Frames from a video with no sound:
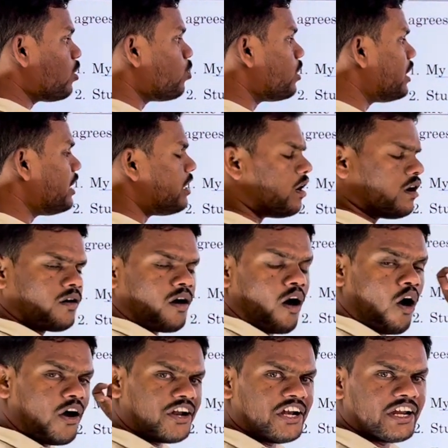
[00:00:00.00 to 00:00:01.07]
only
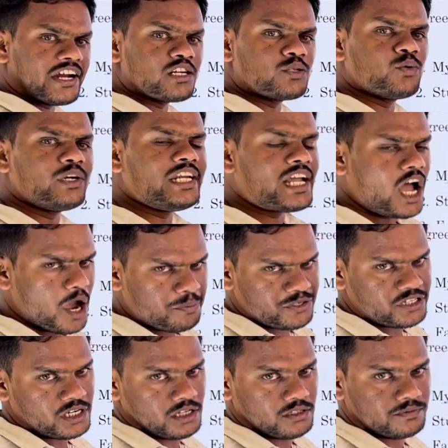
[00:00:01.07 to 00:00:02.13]
or indicates only
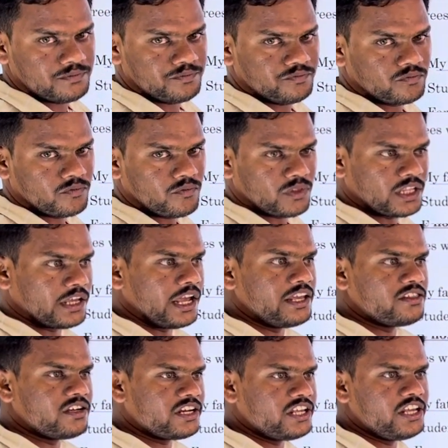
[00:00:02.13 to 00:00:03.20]
optional,
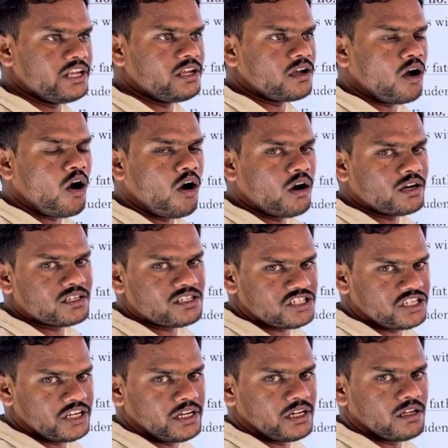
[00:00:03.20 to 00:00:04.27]
either he or
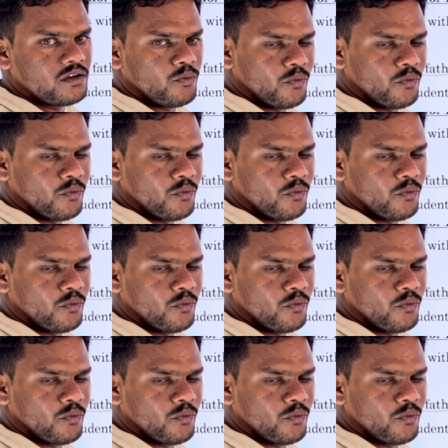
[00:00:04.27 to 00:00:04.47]
she.